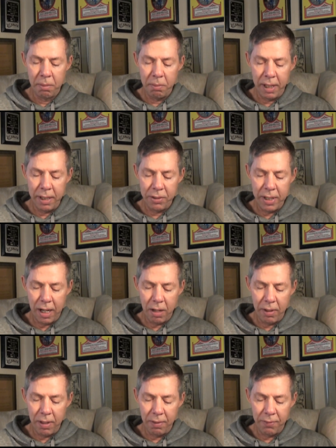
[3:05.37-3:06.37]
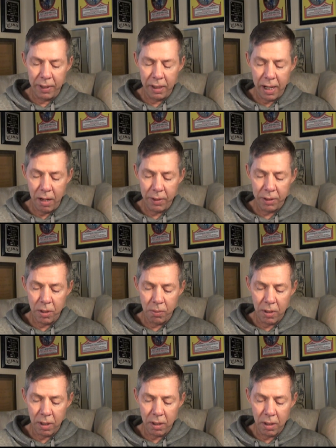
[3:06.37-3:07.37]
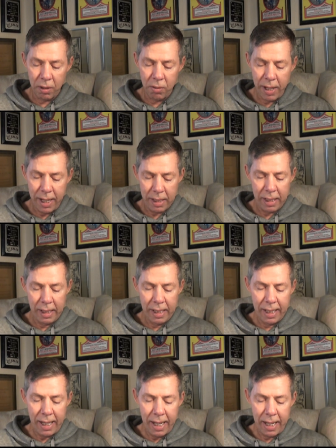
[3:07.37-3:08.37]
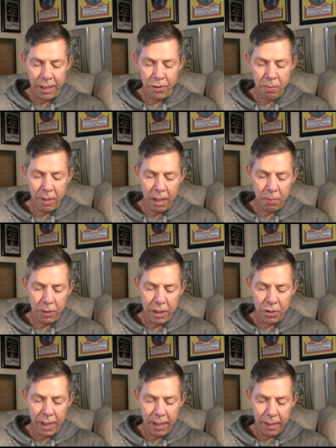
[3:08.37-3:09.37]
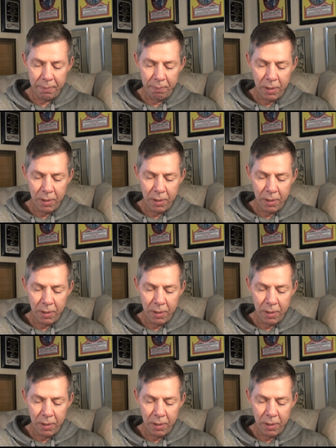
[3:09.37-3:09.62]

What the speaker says: but his narrative and character work are great, and you might appreciate it.